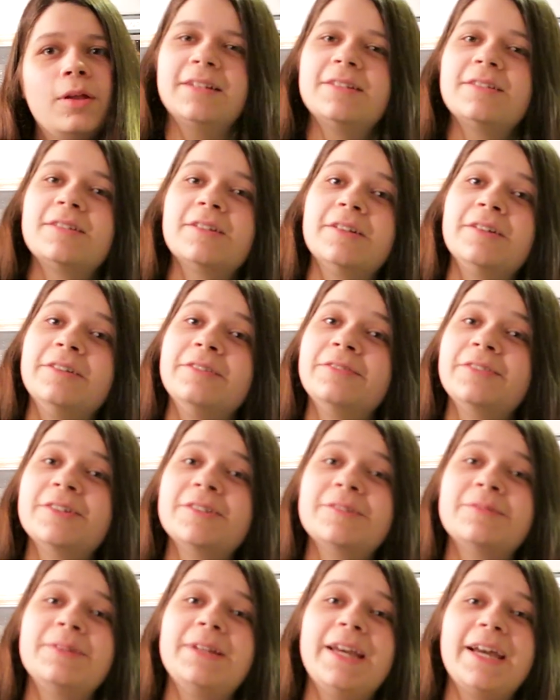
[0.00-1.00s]
So
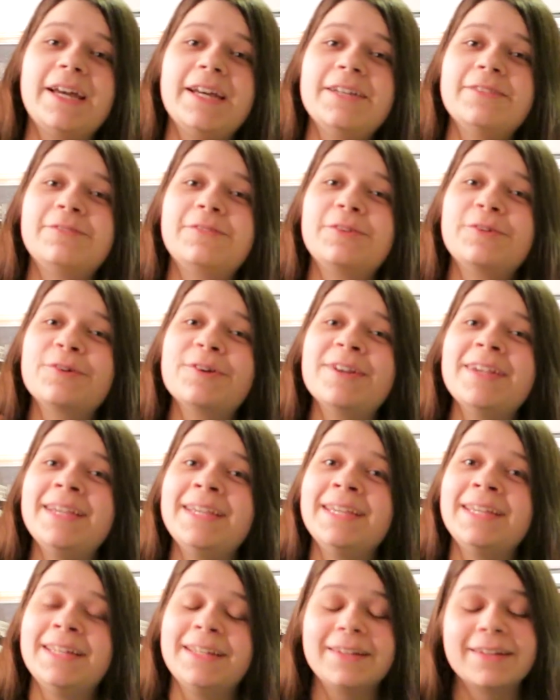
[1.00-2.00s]
first we have
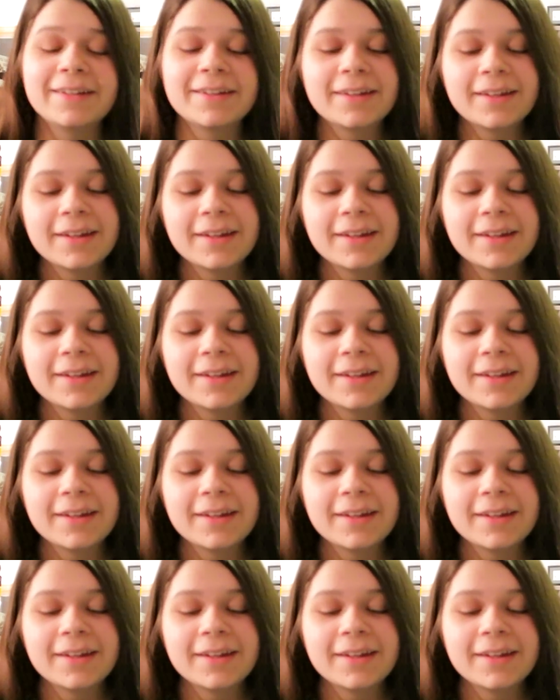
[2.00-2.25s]
greed.